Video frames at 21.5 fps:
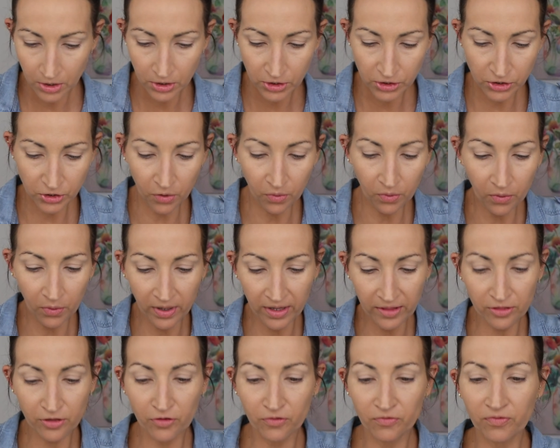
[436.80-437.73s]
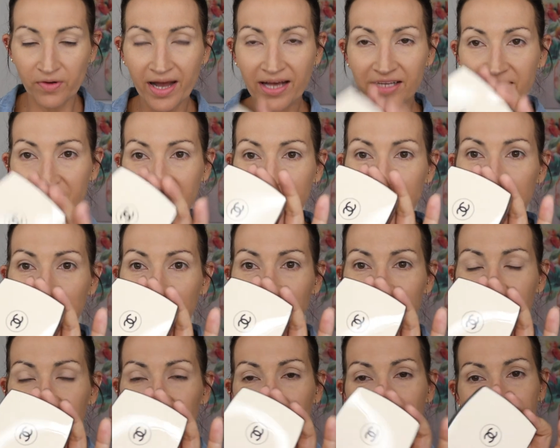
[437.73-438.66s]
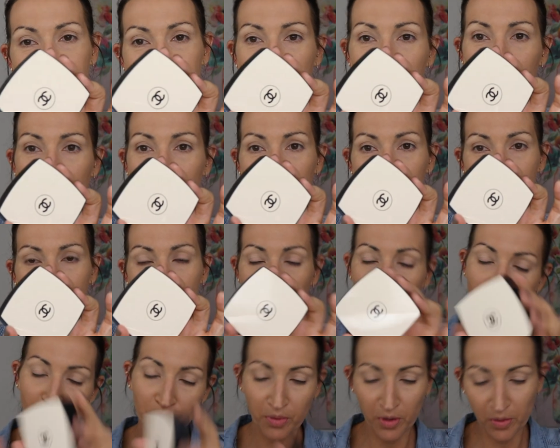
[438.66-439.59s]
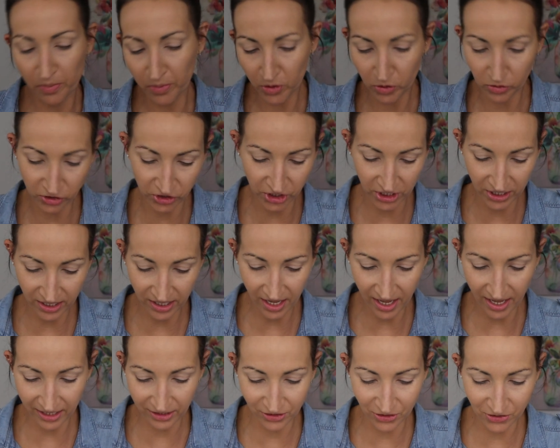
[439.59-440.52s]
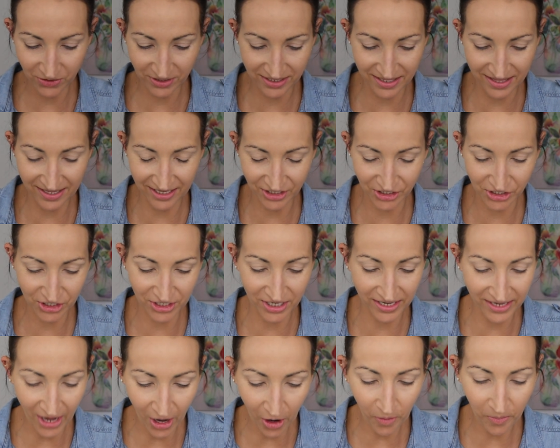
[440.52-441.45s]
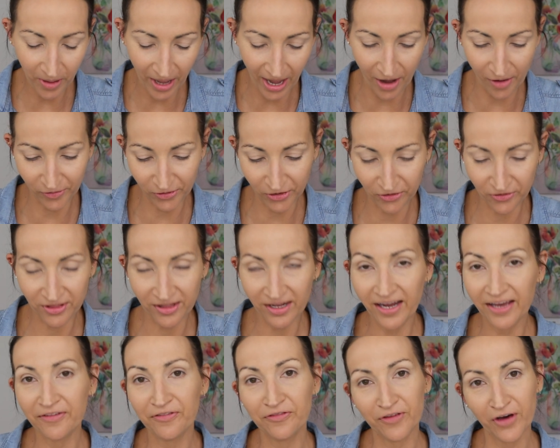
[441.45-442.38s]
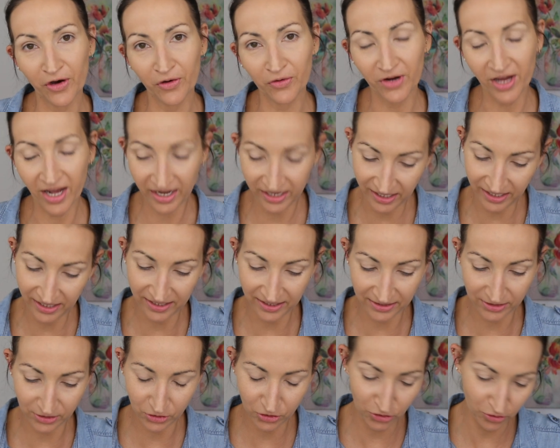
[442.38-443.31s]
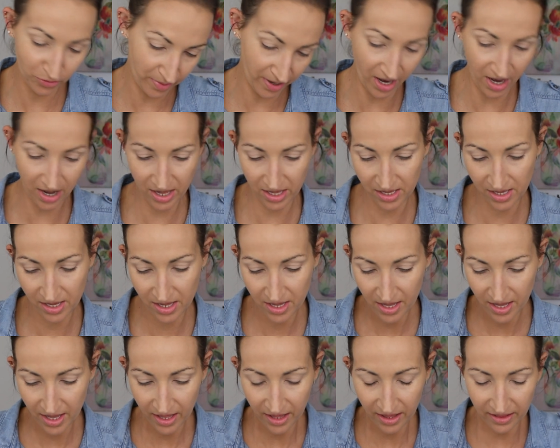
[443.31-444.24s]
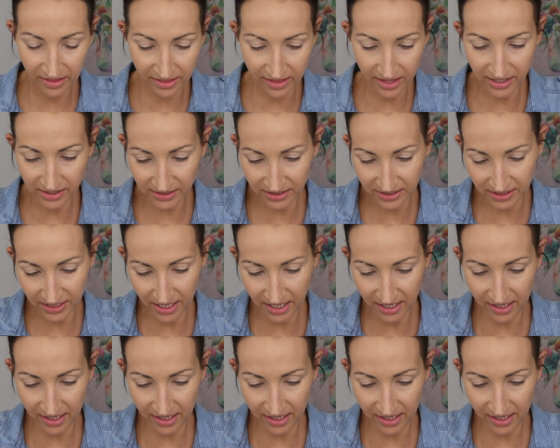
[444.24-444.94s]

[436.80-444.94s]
So on the rest of my face, I'm going to be super bougie and use this Chanel powder that I felt I needed to buy. This